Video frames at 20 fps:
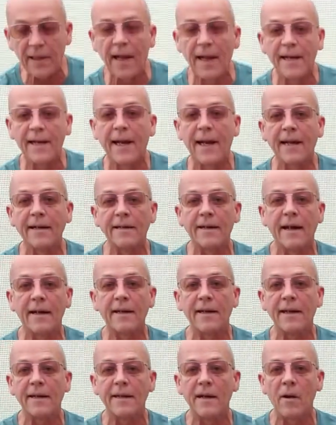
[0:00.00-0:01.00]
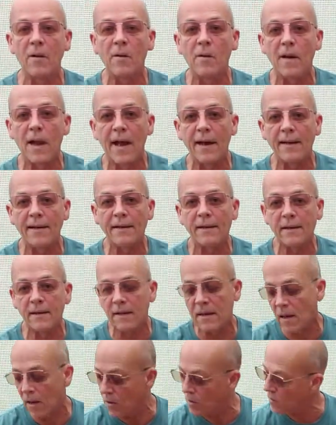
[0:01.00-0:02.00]
I can tell you they don't like the
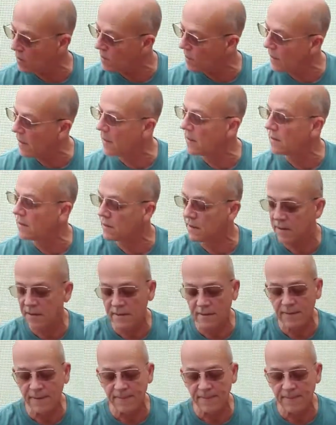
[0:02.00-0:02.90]
cold much.